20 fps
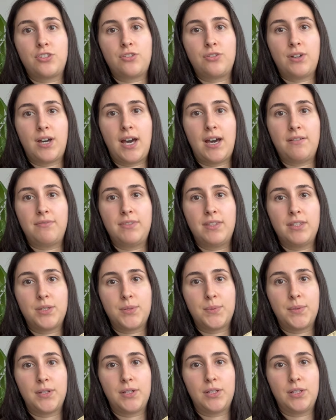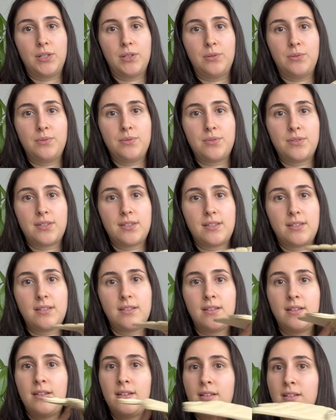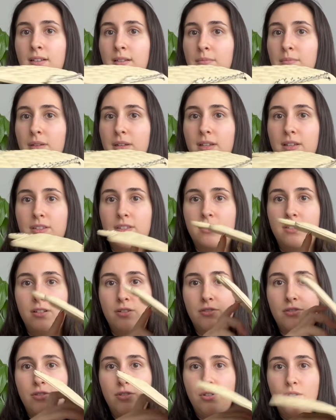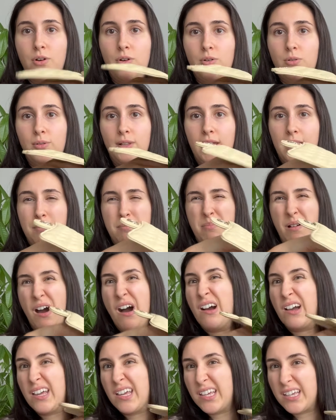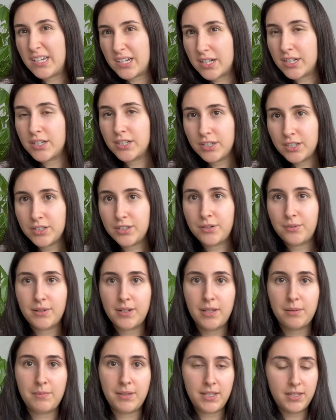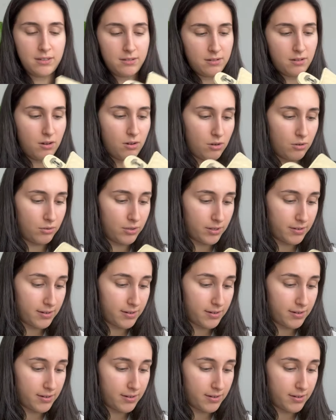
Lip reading: to have this one closed, because there's no like pocket here, you know what I mean? Oh, there